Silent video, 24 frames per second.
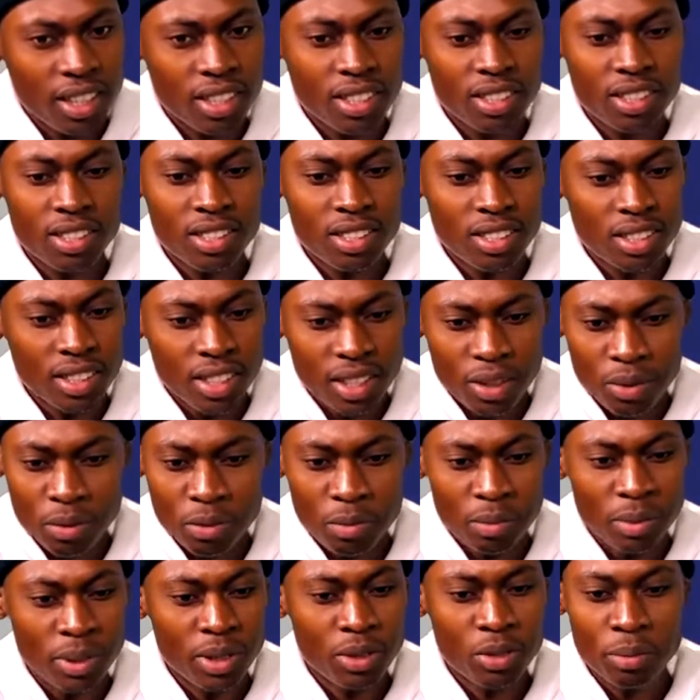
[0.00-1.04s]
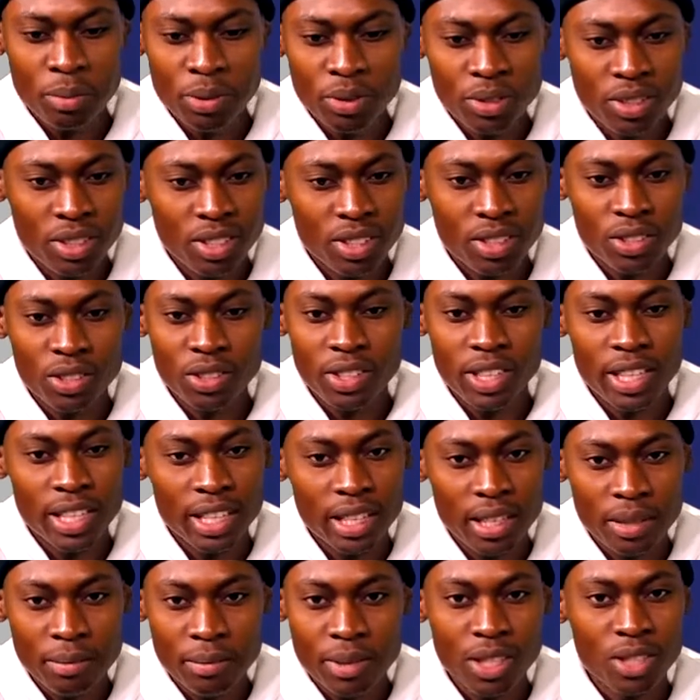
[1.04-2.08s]
Since then we've been operating
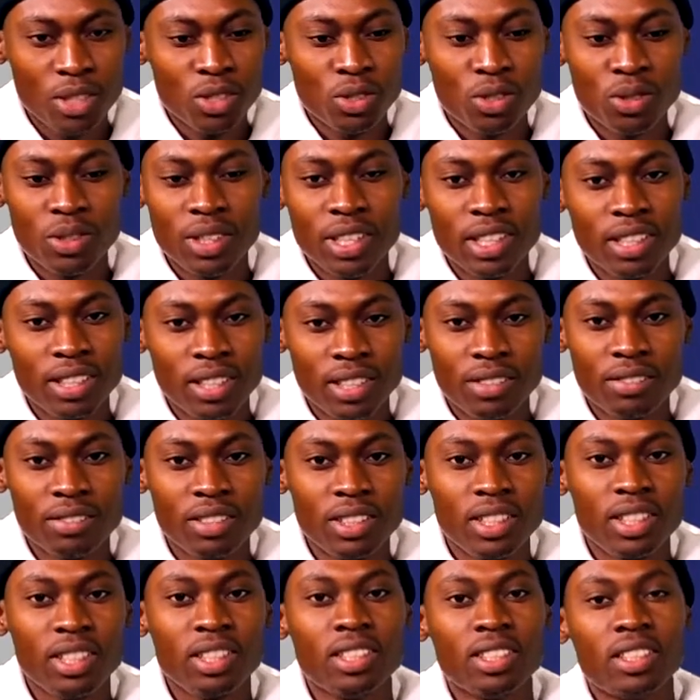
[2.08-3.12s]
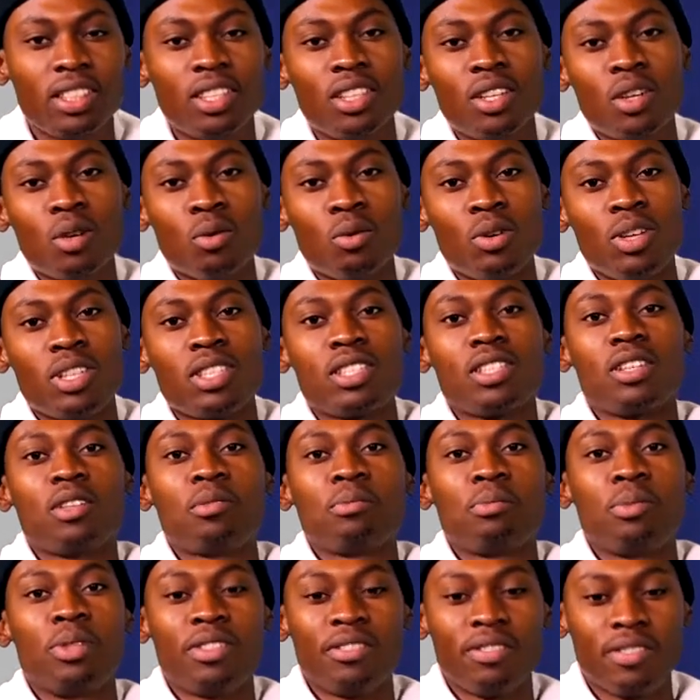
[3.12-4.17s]
together, making sure that everything works
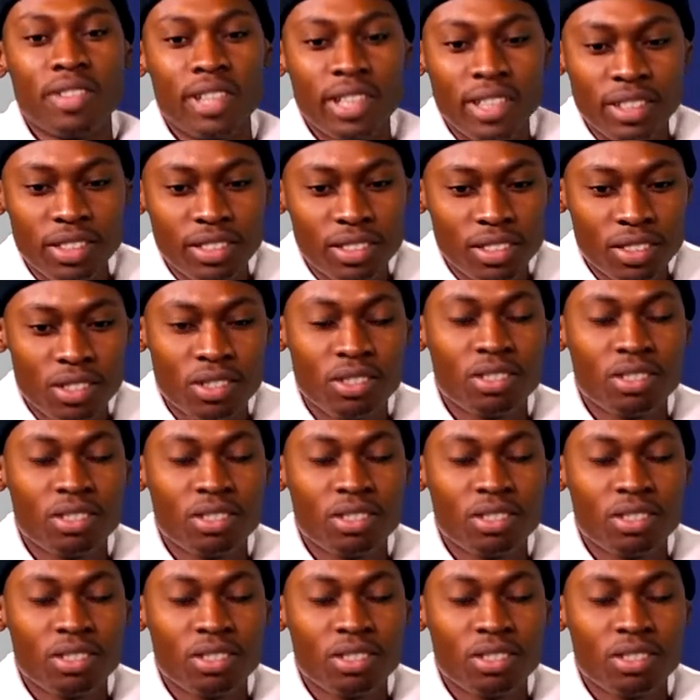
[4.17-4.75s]
out pretty fine. So,